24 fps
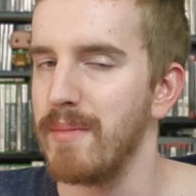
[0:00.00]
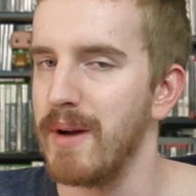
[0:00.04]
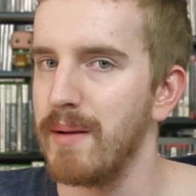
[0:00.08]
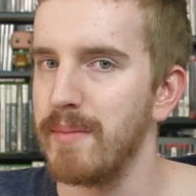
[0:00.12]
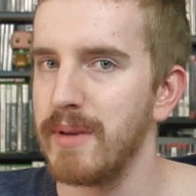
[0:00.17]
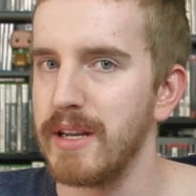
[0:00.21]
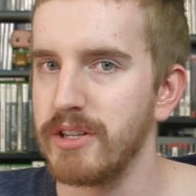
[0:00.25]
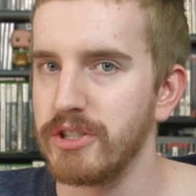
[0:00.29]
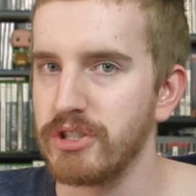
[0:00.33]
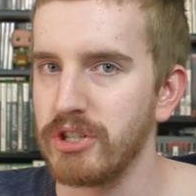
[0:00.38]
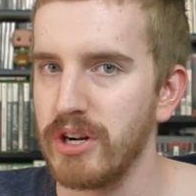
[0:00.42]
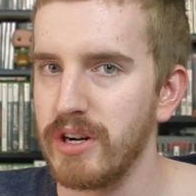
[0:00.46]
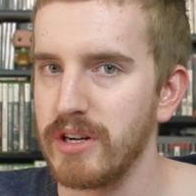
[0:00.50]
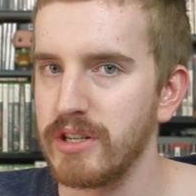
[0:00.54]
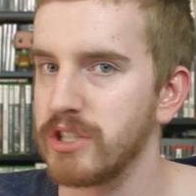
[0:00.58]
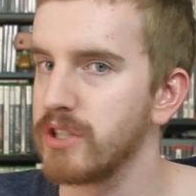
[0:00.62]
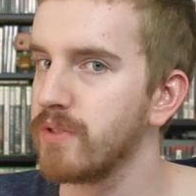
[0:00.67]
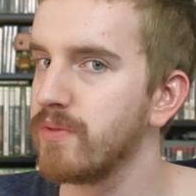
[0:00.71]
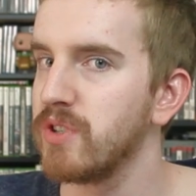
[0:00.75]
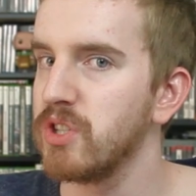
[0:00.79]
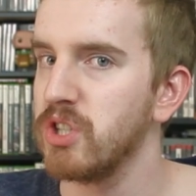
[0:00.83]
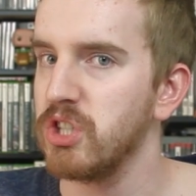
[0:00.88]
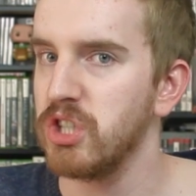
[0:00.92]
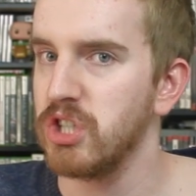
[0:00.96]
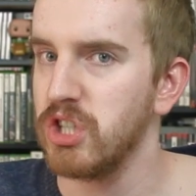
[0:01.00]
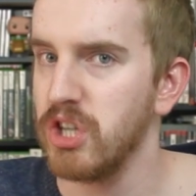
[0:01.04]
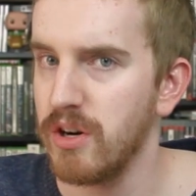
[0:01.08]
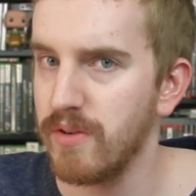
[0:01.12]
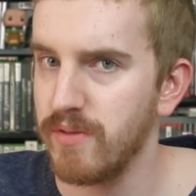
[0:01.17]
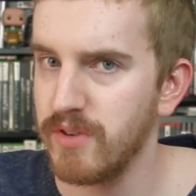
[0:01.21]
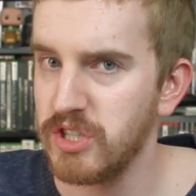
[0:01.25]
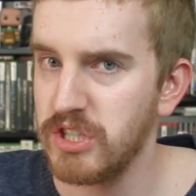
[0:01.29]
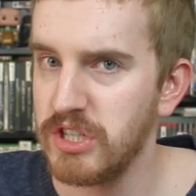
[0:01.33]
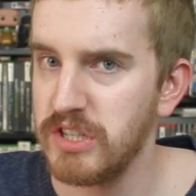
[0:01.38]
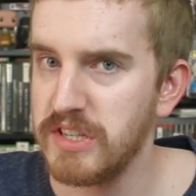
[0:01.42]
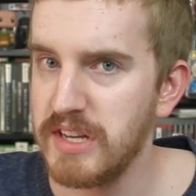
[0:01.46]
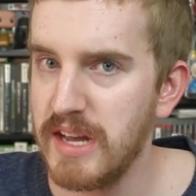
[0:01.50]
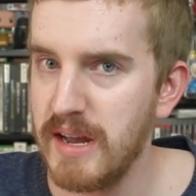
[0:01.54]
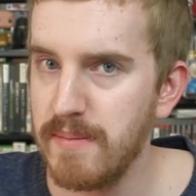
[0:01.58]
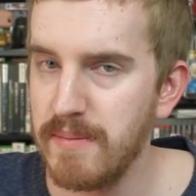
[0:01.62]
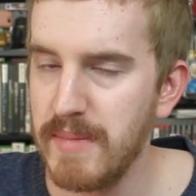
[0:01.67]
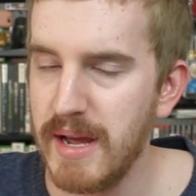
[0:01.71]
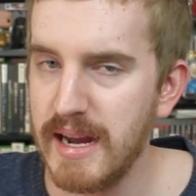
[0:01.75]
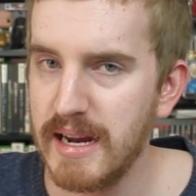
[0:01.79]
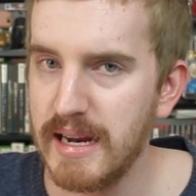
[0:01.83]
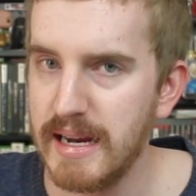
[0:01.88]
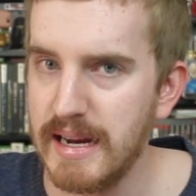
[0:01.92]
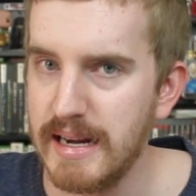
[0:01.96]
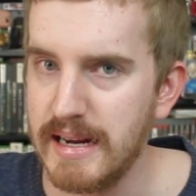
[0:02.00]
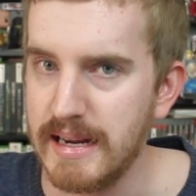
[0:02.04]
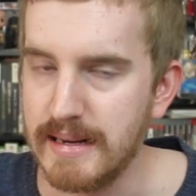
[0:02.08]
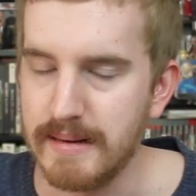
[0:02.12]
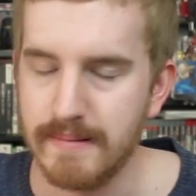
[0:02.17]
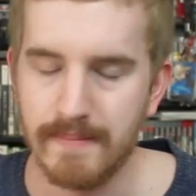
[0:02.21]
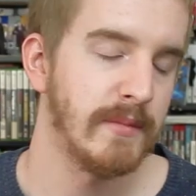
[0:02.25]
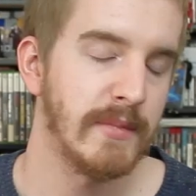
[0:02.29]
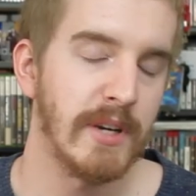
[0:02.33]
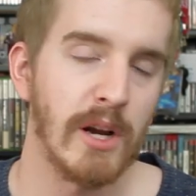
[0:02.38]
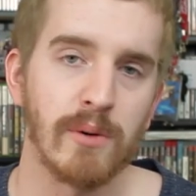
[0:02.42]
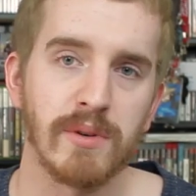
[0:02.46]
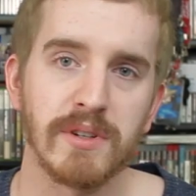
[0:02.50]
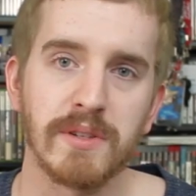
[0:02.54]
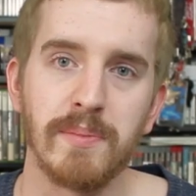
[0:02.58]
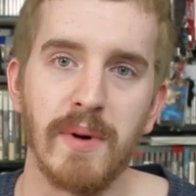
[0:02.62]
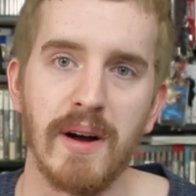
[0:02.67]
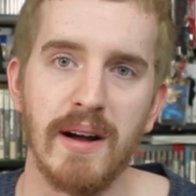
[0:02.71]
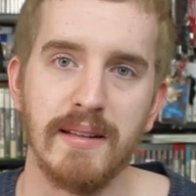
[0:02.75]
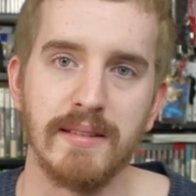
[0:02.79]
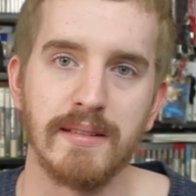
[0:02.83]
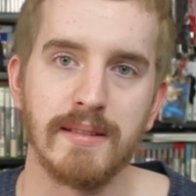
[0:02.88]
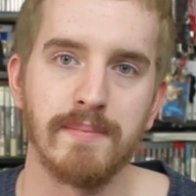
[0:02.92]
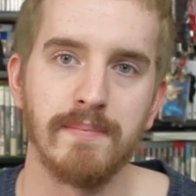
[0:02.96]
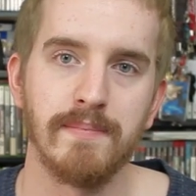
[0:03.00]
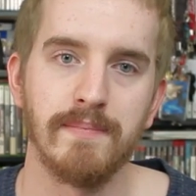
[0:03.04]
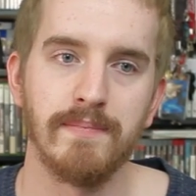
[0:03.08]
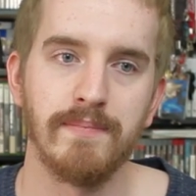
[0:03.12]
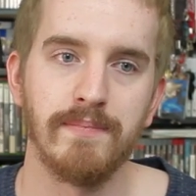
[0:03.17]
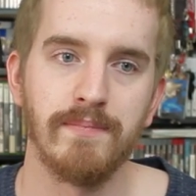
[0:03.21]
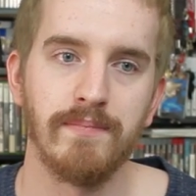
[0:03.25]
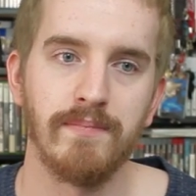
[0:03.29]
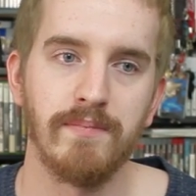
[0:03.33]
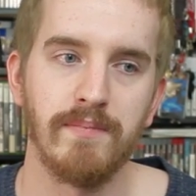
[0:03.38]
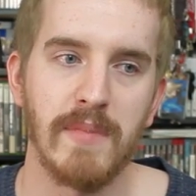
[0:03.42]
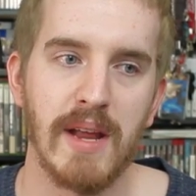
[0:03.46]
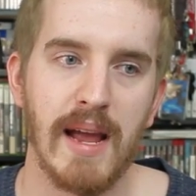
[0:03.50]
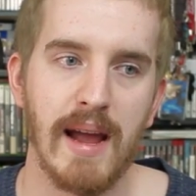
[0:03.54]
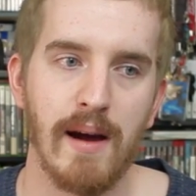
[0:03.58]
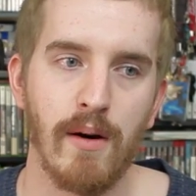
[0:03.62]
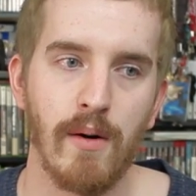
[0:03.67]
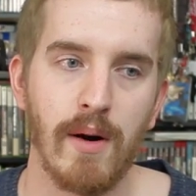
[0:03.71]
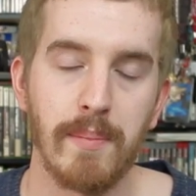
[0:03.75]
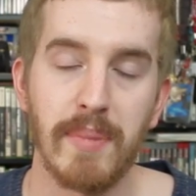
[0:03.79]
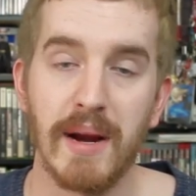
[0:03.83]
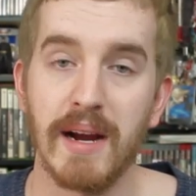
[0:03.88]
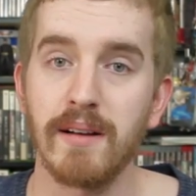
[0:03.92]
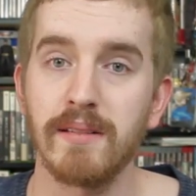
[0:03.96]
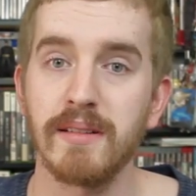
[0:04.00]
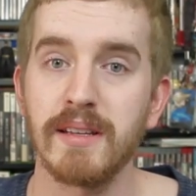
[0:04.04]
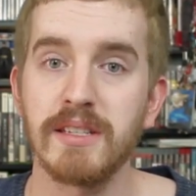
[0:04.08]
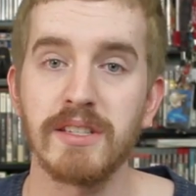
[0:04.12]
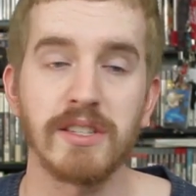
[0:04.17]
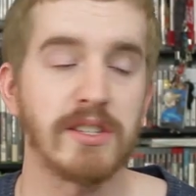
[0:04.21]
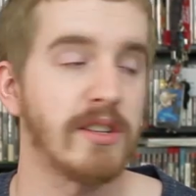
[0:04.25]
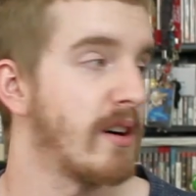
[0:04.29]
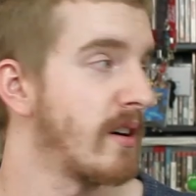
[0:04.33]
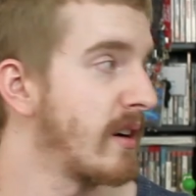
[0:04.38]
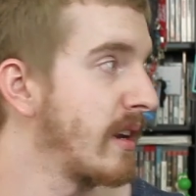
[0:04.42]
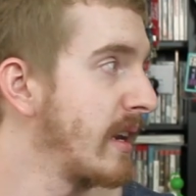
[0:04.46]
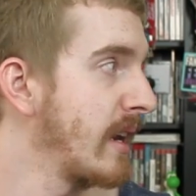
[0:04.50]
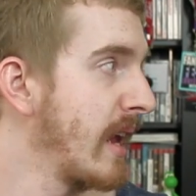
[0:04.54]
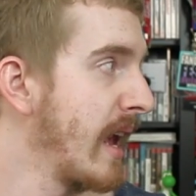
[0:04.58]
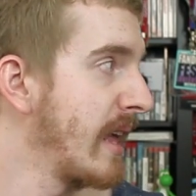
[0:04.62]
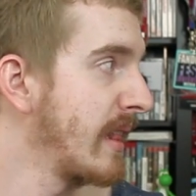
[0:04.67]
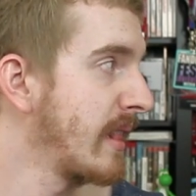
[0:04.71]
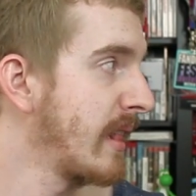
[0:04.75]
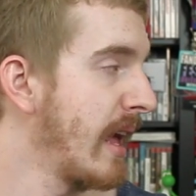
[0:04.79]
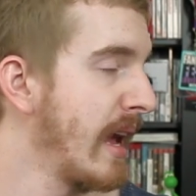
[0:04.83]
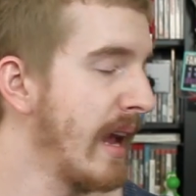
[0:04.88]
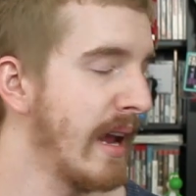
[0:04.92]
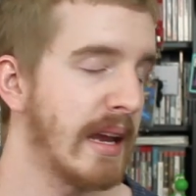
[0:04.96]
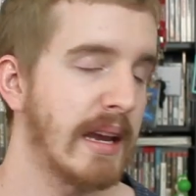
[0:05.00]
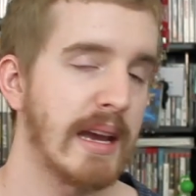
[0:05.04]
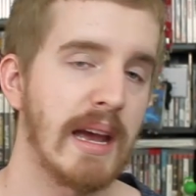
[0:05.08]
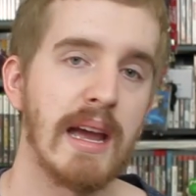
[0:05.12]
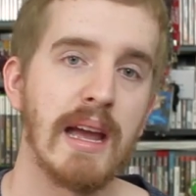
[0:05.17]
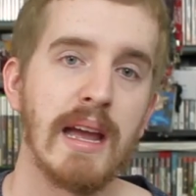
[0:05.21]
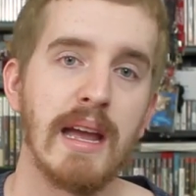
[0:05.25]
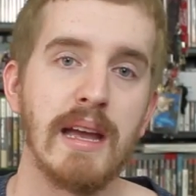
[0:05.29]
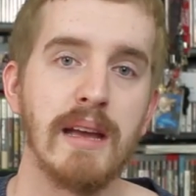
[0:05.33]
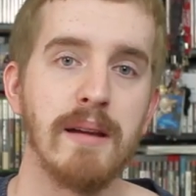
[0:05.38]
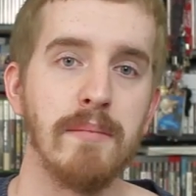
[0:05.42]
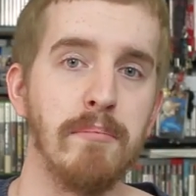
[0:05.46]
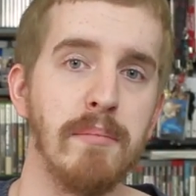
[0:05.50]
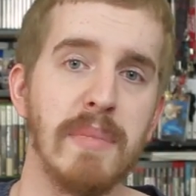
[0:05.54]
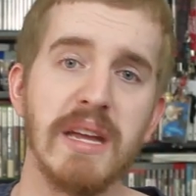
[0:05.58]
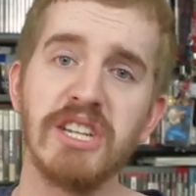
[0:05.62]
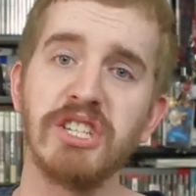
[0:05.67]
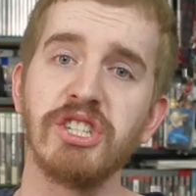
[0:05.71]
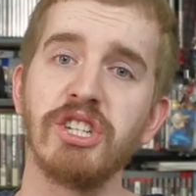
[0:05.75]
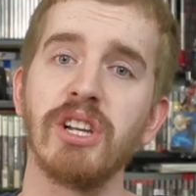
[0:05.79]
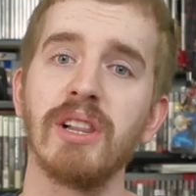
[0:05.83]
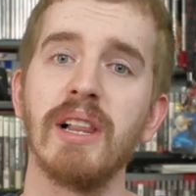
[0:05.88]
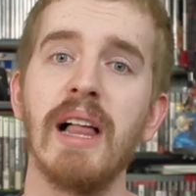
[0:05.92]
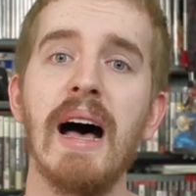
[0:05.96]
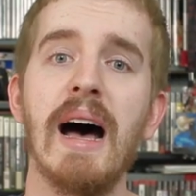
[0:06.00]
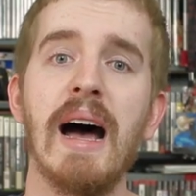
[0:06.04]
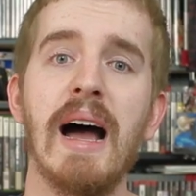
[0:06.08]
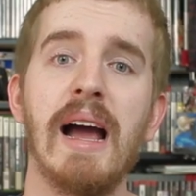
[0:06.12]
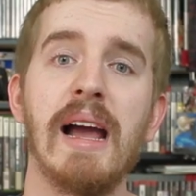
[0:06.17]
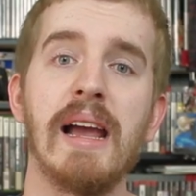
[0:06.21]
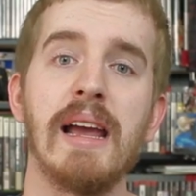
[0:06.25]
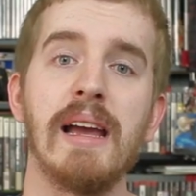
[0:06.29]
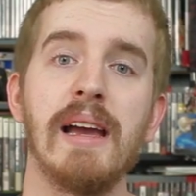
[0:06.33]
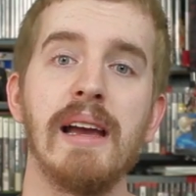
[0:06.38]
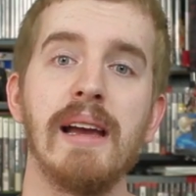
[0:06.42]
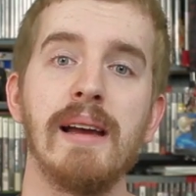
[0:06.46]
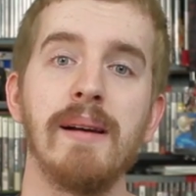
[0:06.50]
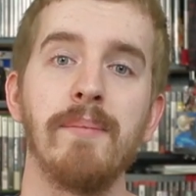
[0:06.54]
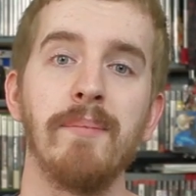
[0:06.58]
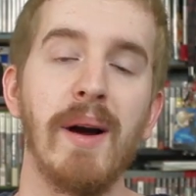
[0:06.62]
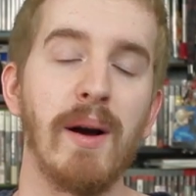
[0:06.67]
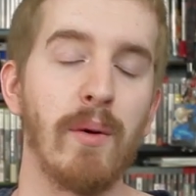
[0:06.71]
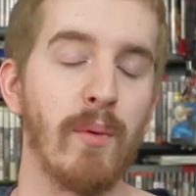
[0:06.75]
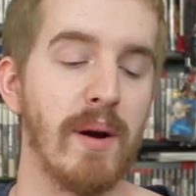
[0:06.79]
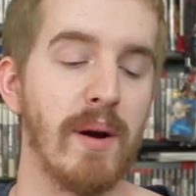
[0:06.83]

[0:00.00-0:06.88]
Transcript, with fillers: am I being charged for services I'm not getting? No response. Now, apparently starting at like mid-July, my